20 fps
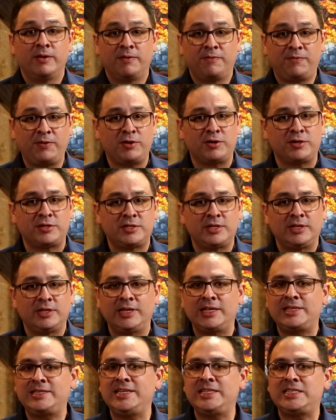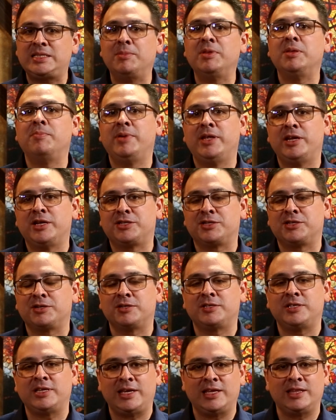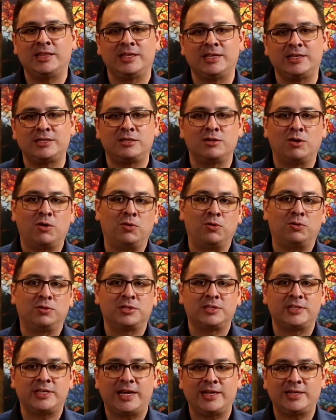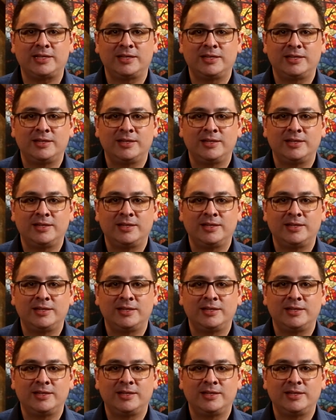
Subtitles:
First, let's see some of the miniatures in this whole set.